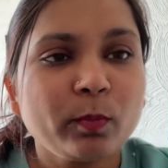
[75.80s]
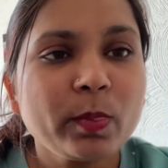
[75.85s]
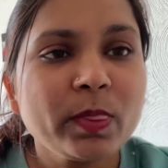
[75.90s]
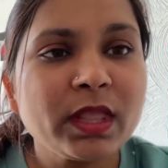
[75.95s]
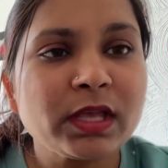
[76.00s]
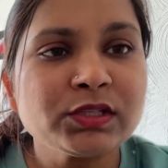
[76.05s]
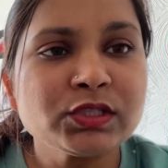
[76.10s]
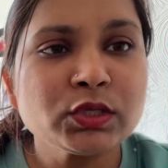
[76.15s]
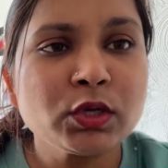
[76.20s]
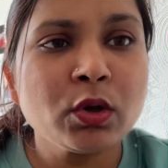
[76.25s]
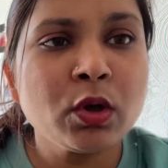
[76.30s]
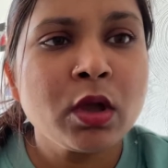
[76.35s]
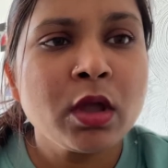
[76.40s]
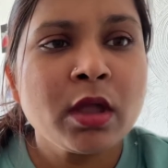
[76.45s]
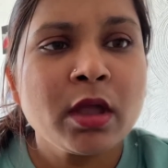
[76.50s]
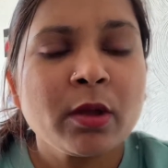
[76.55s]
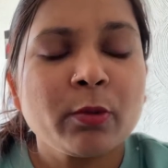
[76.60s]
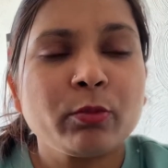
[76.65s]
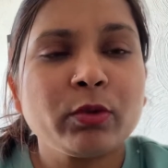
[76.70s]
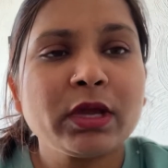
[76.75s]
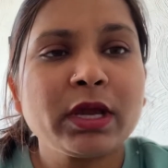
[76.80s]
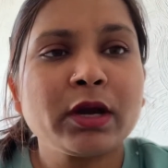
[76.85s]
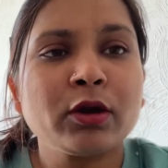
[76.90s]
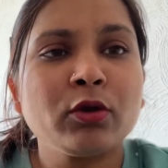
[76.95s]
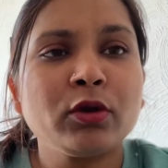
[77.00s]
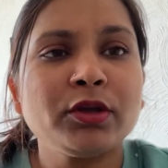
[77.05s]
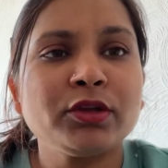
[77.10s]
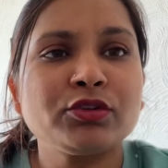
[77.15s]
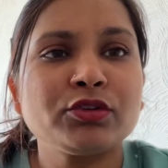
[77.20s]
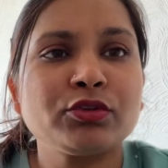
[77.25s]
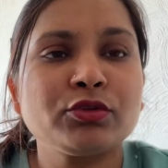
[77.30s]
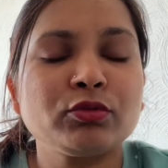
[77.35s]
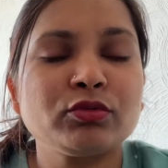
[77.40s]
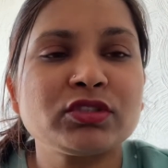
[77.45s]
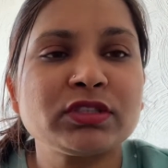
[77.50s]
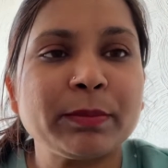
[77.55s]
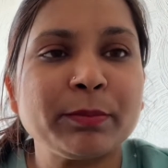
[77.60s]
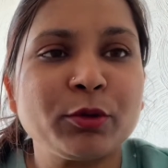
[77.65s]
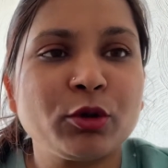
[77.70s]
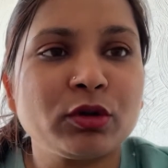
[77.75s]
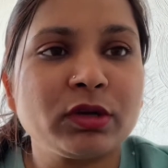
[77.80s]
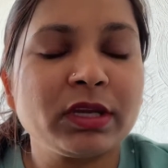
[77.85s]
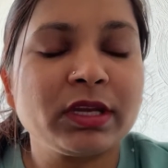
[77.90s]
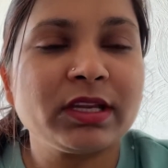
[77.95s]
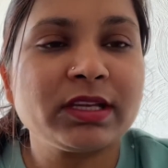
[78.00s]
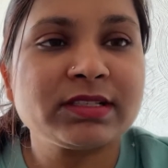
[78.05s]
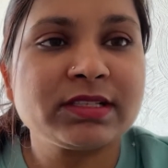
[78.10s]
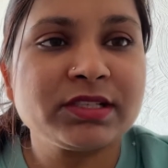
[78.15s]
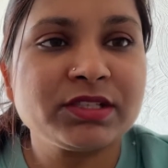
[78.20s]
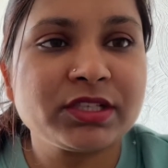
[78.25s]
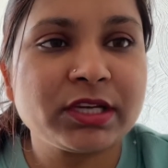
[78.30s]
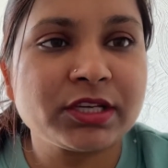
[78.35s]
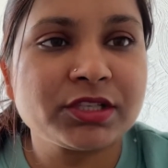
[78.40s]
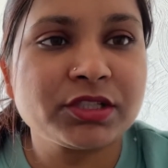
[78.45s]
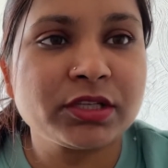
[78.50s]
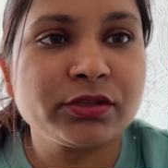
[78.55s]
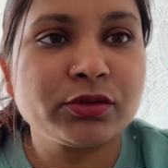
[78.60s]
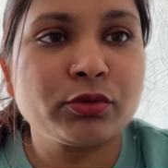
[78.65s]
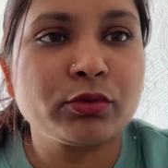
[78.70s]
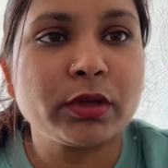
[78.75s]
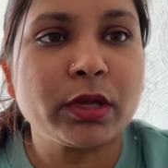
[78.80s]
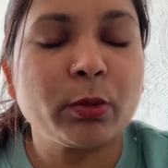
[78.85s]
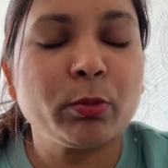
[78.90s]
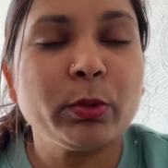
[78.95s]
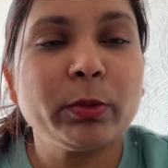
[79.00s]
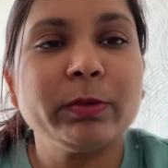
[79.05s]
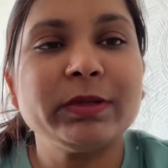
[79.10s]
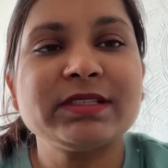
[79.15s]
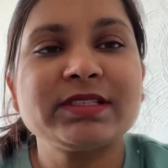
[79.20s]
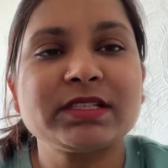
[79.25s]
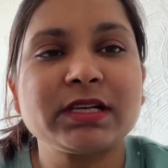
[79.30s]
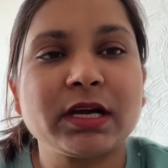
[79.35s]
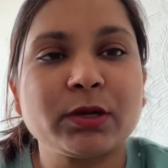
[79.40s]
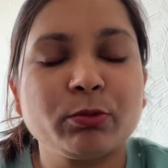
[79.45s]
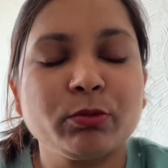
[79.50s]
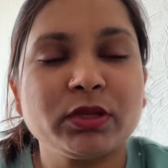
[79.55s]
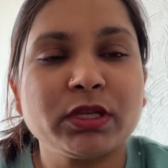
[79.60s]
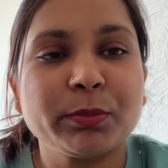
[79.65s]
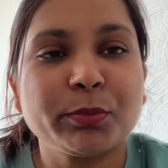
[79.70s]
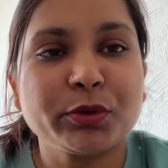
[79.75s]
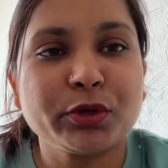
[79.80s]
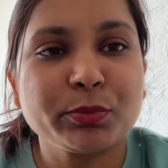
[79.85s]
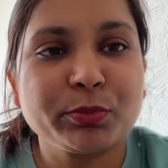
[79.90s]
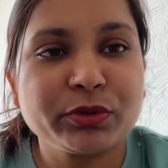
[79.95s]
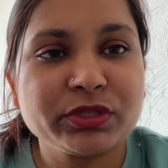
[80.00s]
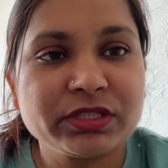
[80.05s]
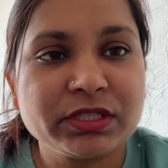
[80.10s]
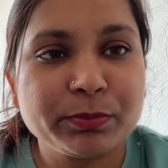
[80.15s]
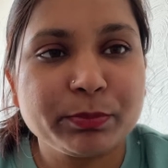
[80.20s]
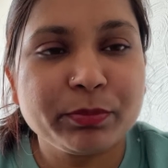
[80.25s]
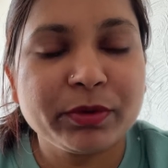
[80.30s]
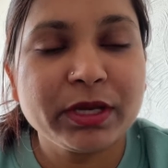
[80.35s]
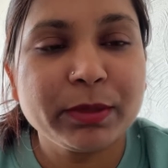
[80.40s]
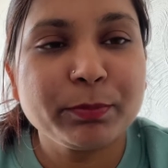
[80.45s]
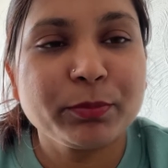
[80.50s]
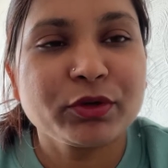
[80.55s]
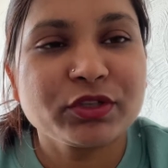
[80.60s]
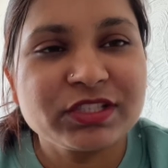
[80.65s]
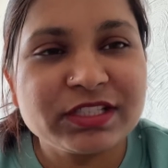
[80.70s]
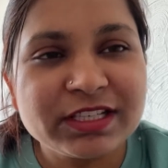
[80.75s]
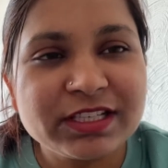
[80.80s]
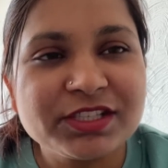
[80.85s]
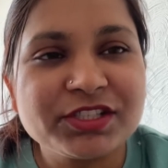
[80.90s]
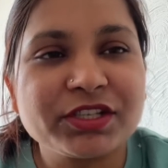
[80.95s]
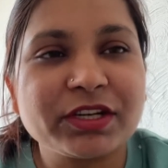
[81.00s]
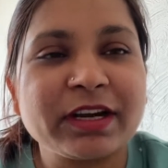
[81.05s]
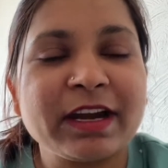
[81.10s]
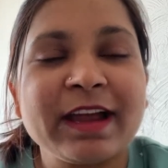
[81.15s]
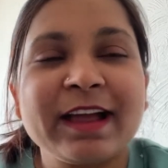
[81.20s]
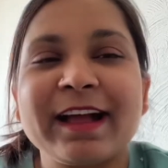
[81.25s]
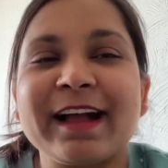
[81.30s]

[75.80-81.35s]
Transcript: So we are going to do subcutaneous injection today. We will start with the pre-procedure.